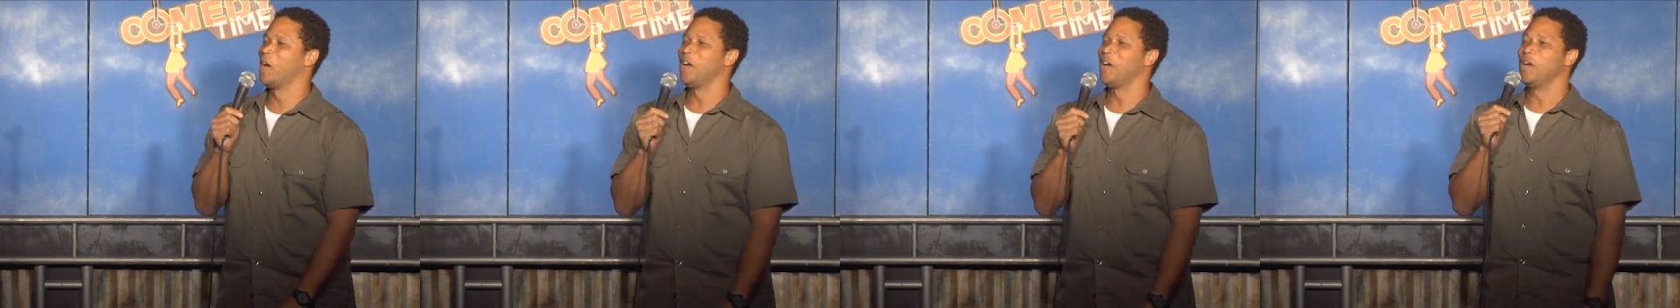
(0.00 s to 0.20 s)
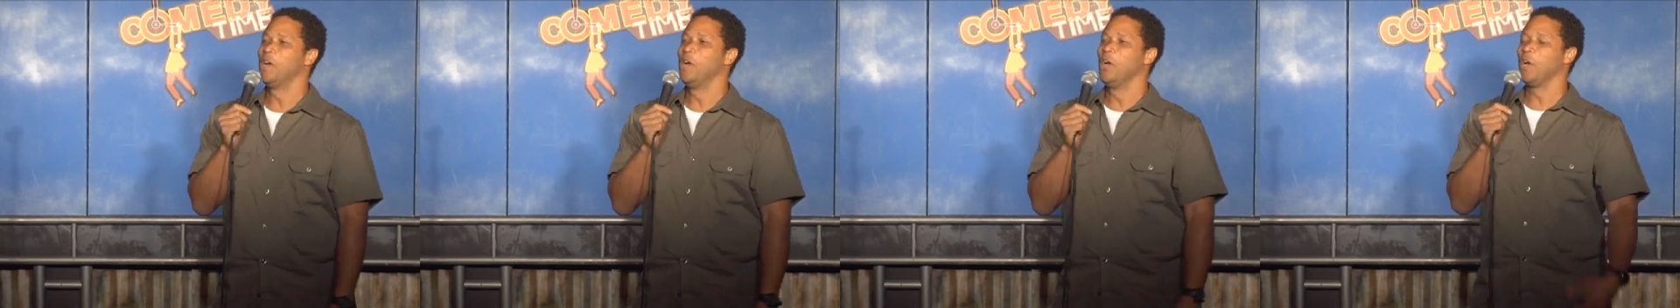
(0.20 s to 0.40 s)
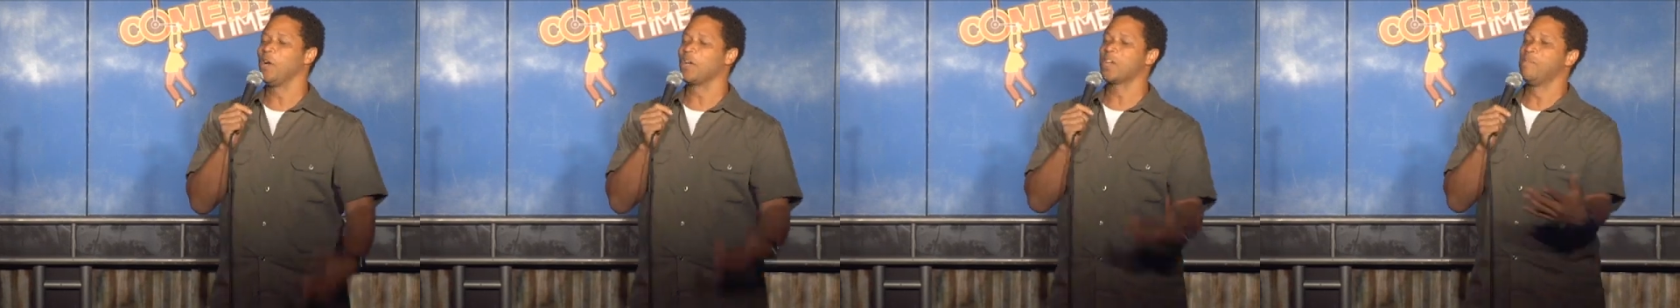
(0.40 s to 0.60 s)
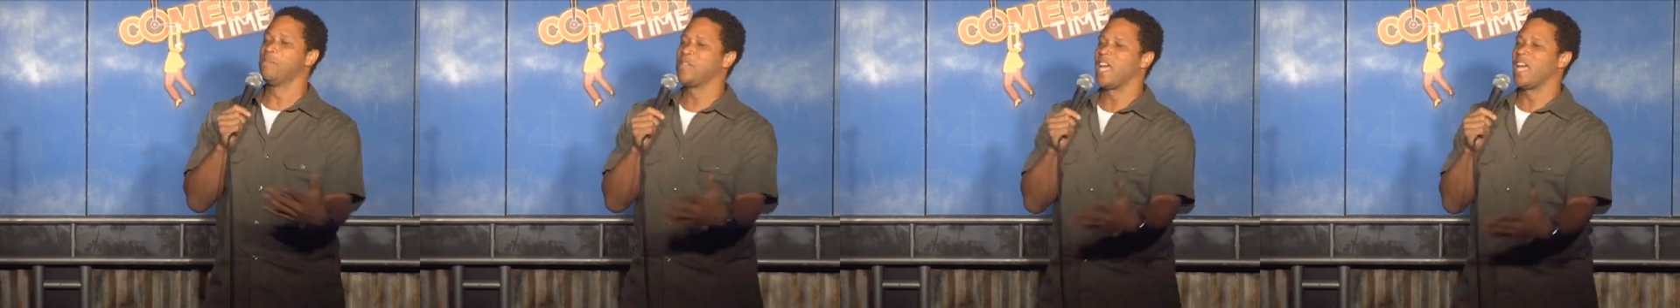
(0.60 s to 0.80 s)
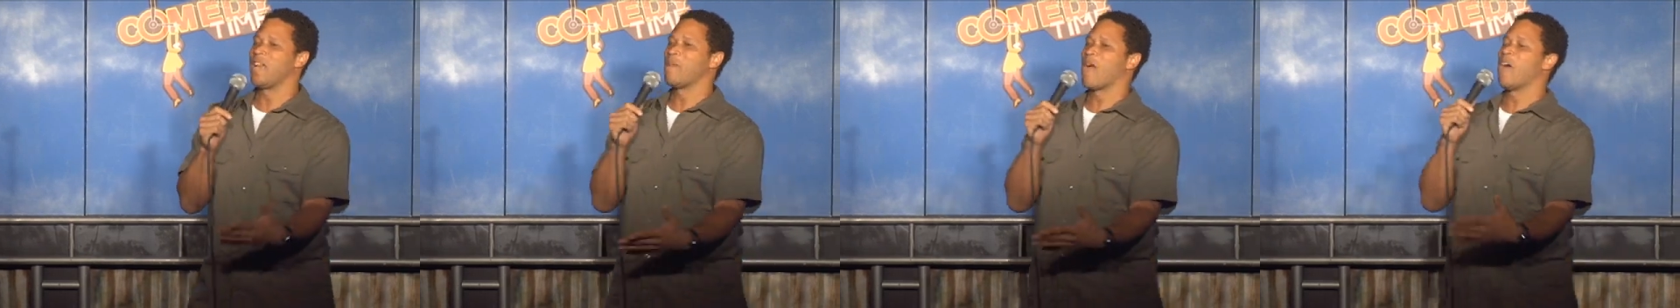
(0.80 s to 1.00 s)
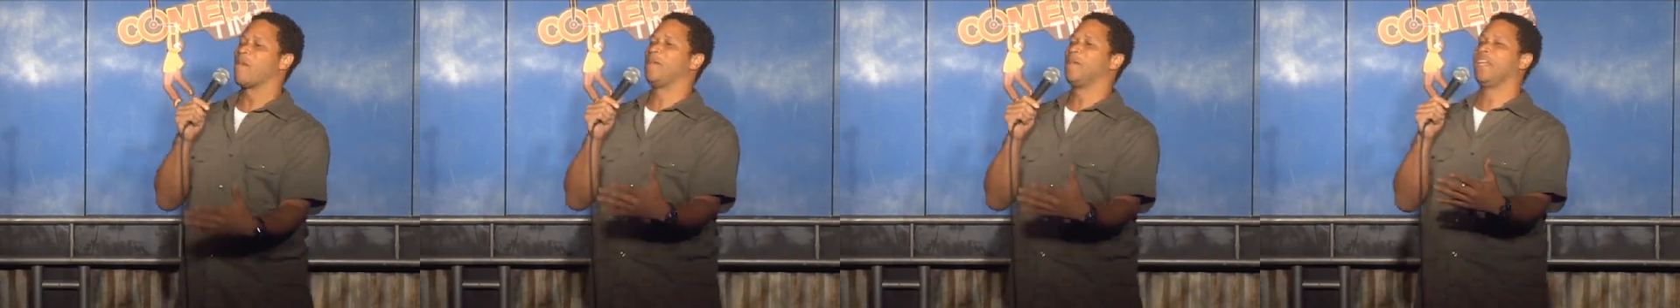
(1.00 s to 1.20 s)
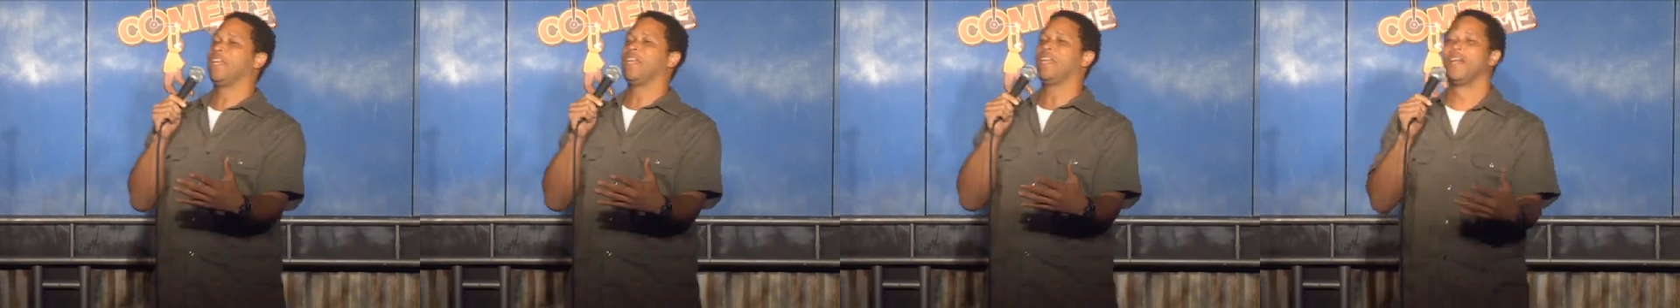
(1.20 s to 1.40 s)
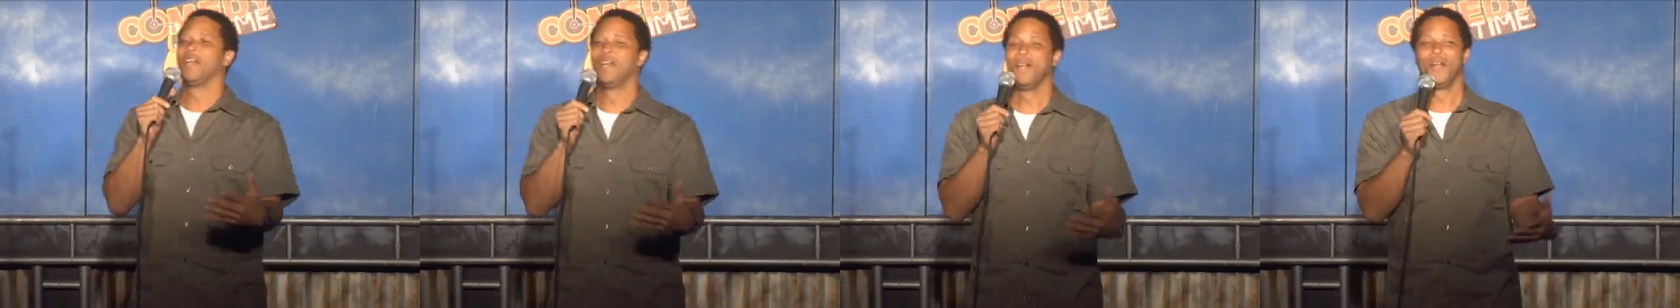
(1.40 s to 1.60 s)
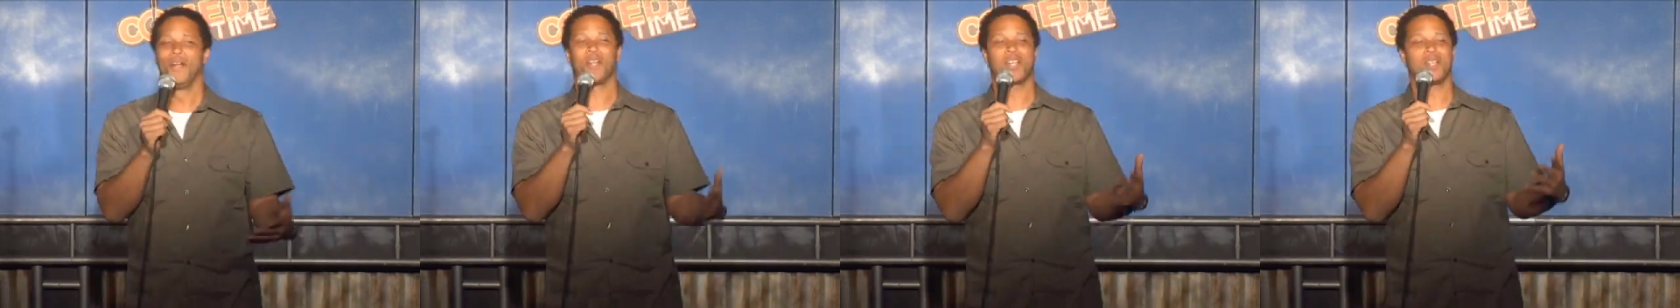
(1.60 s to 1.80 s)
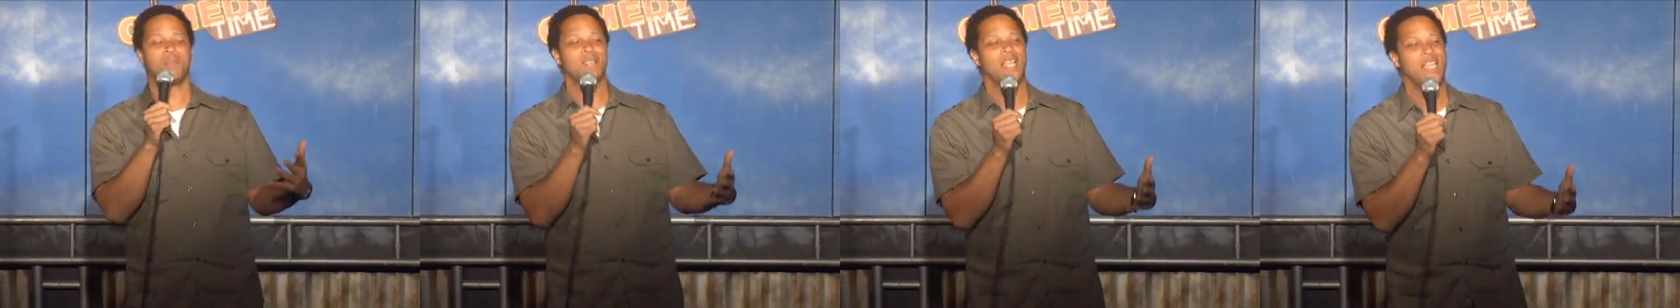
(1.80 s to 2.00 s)
Her complaint about me,
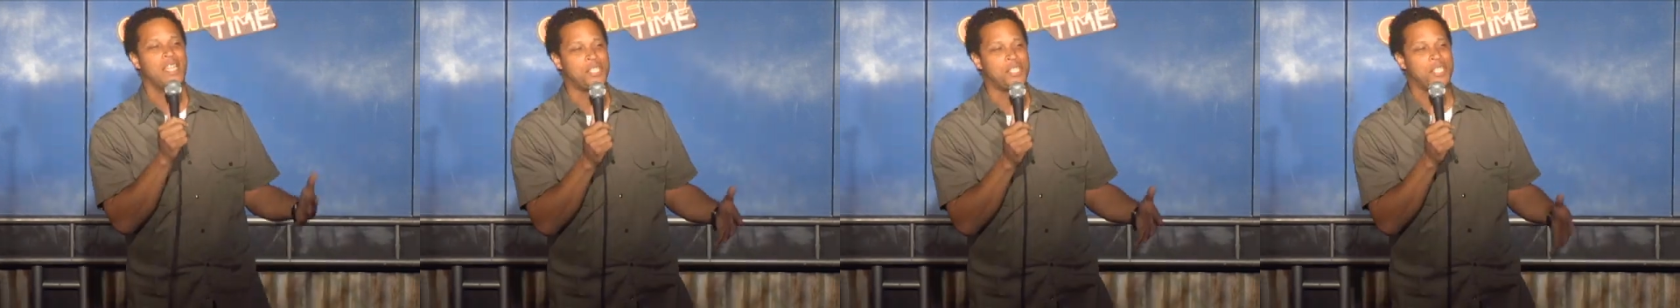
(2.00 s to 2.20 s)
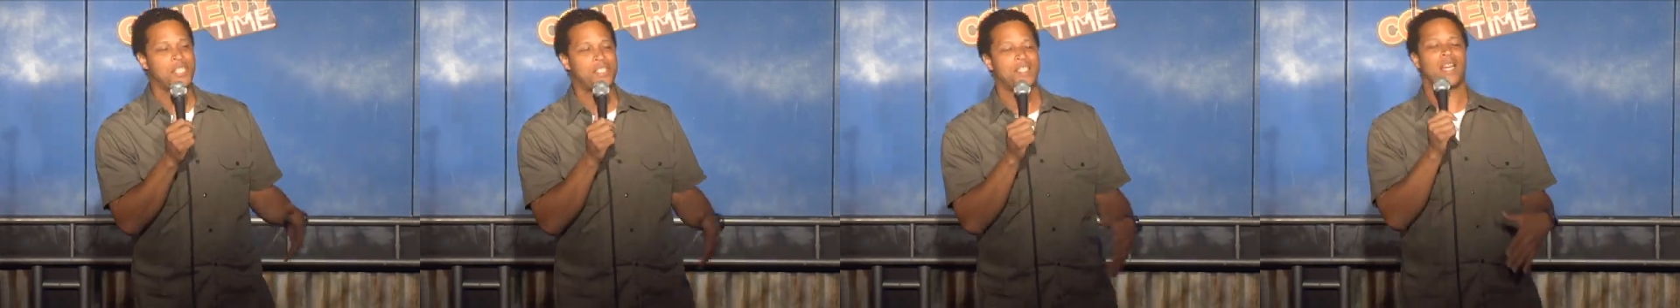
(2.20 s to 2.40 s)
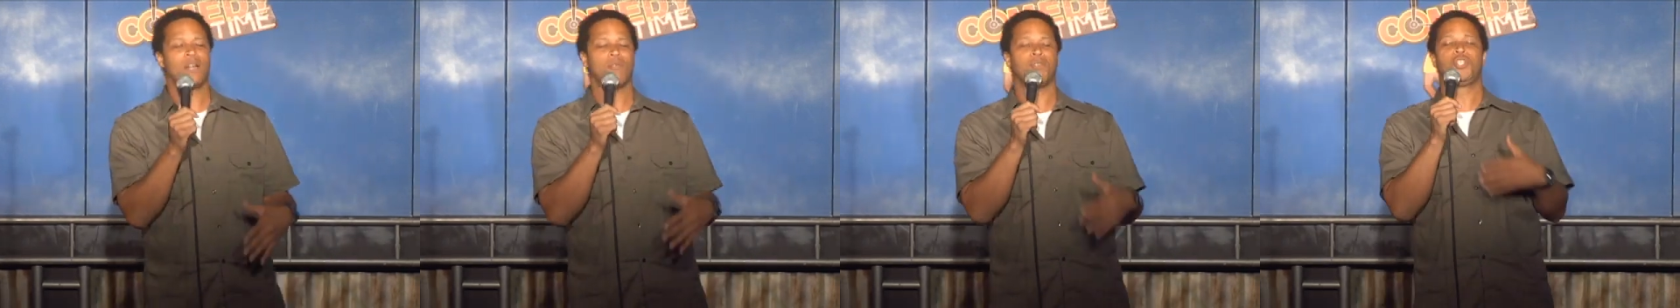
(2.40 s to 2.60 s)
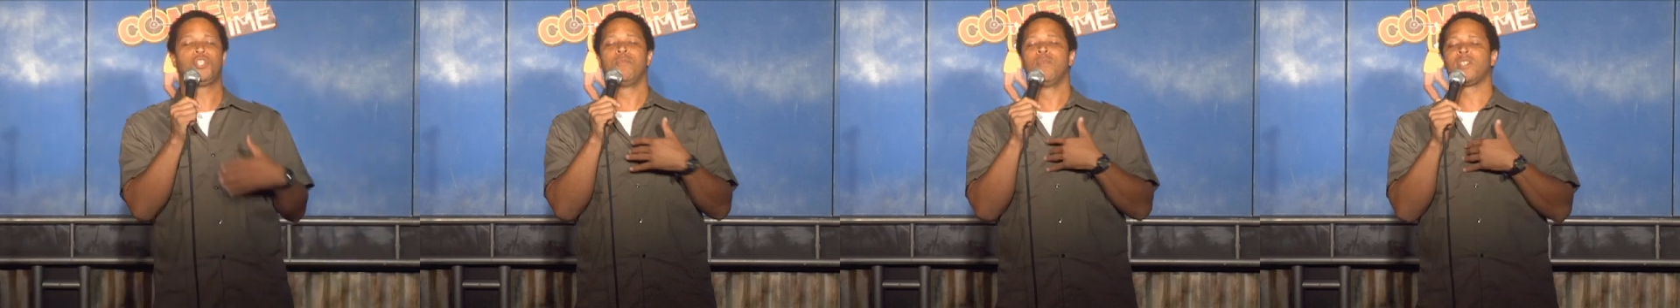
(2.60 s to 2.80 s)
she said I was too